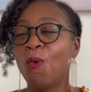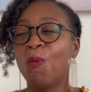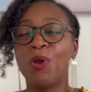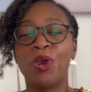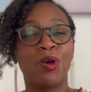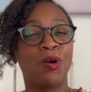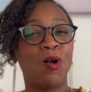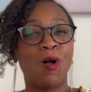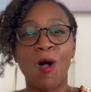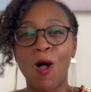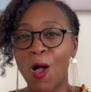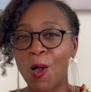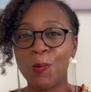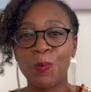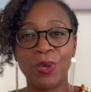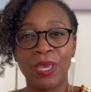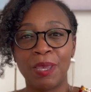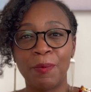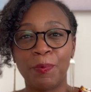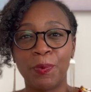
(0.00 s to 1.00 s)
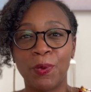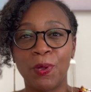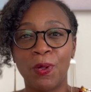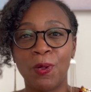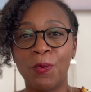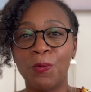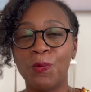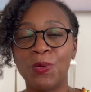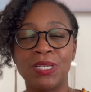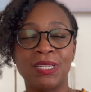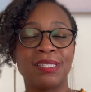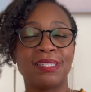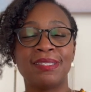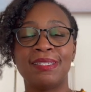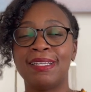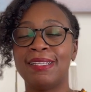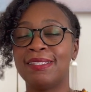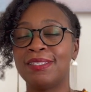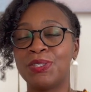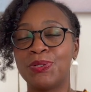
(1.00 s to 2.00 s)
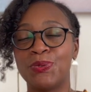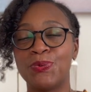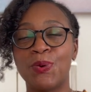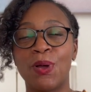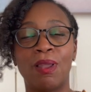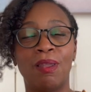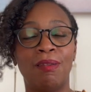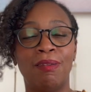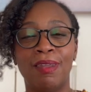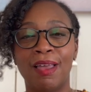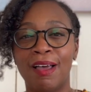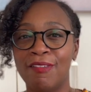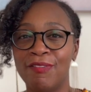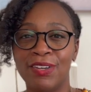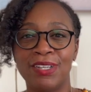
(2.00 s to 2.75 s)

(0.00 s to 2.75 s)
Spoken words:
We are all people. We just need to love